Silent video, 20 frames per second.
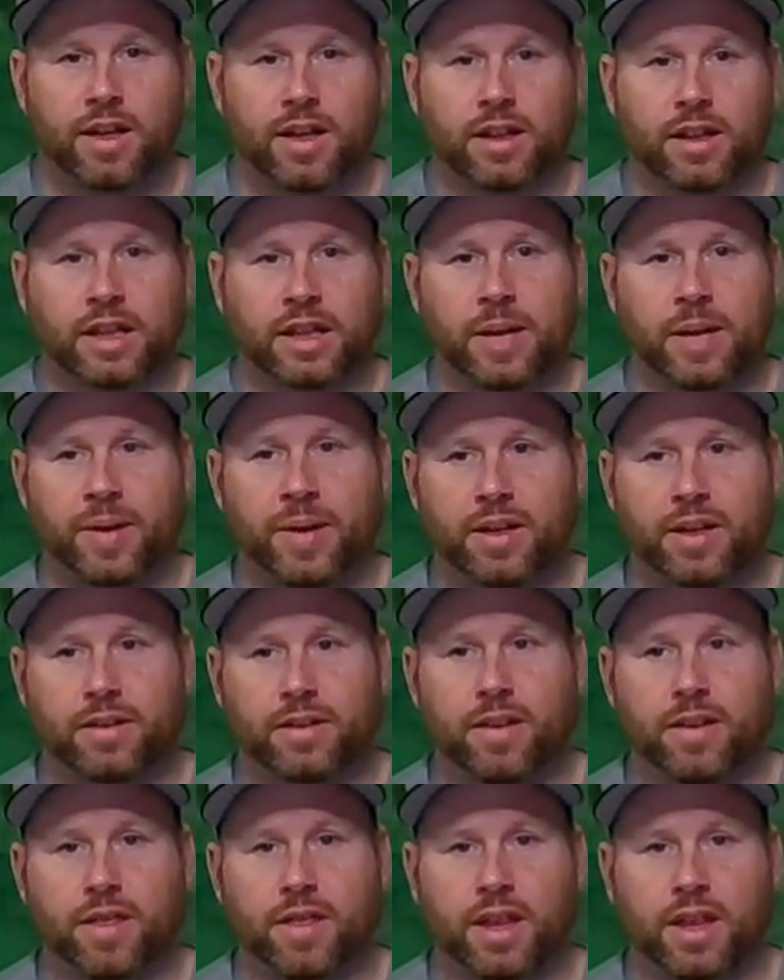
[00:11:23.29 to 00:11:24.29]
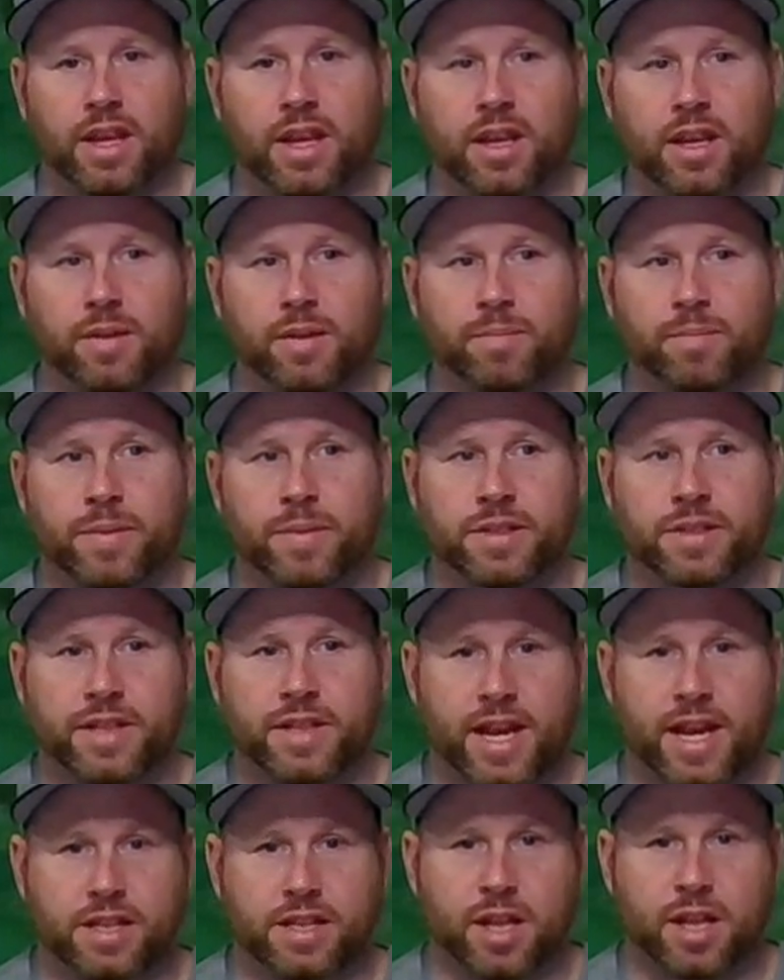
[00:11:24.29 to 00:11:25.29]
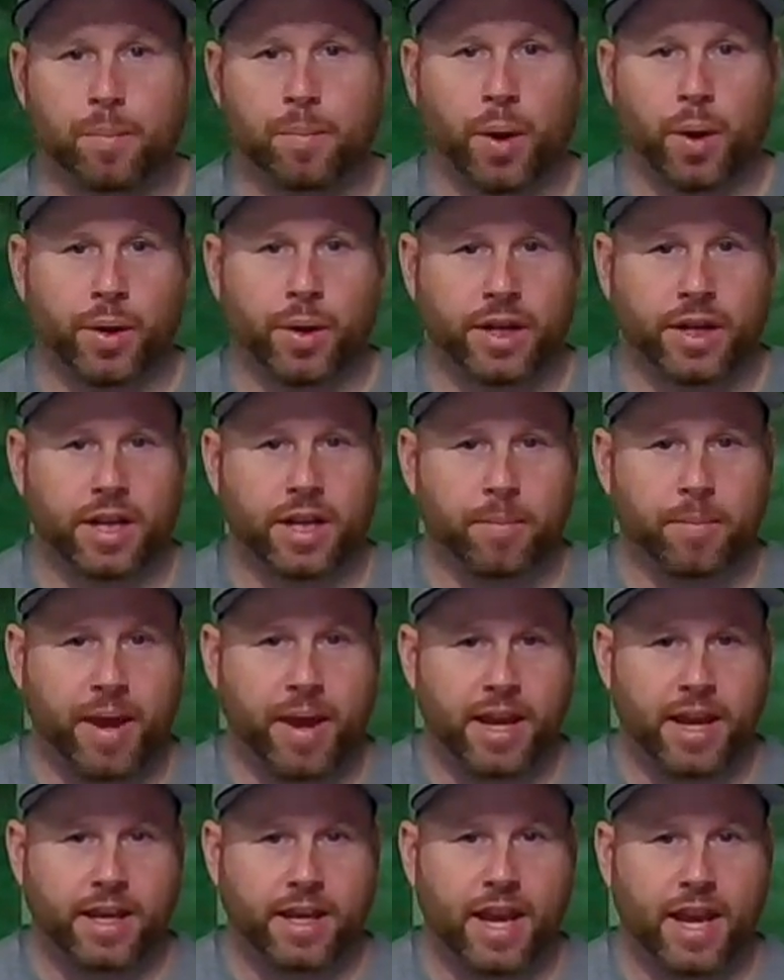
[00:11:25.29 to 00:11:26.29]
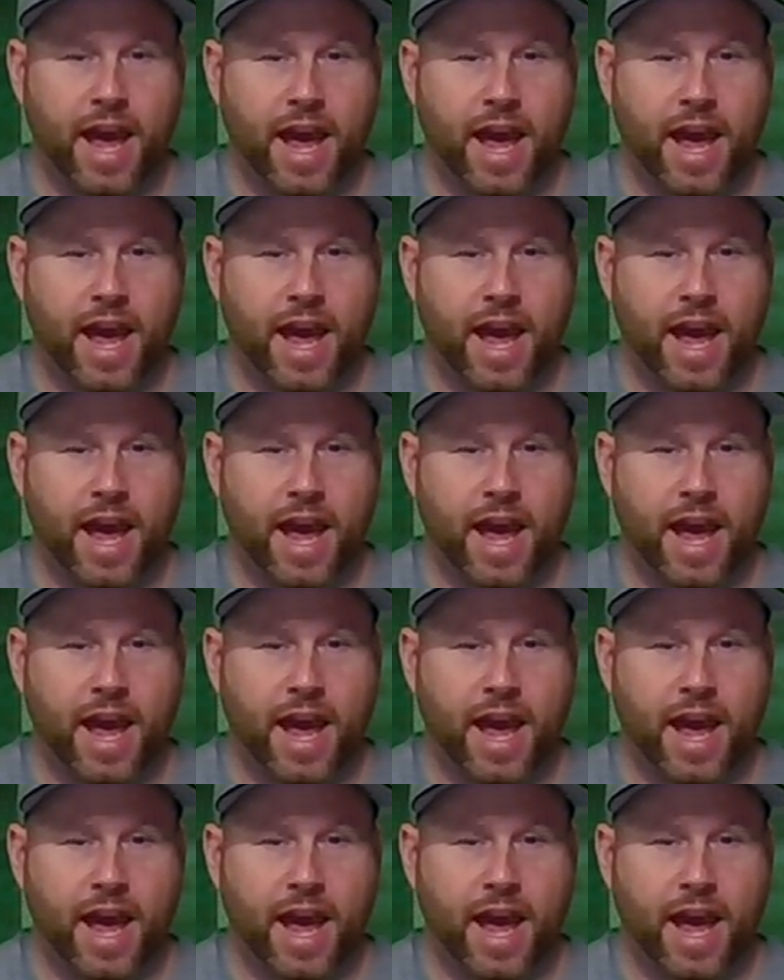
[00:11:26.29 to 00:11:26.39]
limit the mistakes that Purdy can make.